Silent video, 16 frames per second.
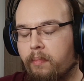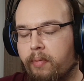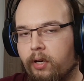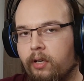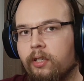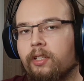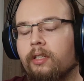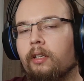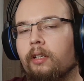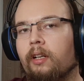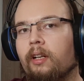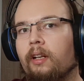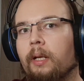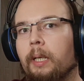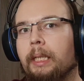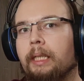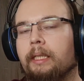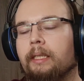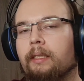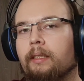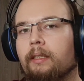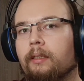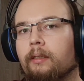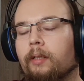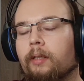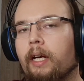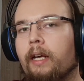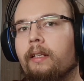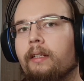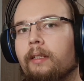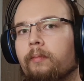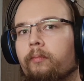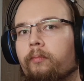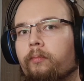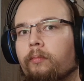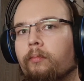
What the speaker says: personal, right?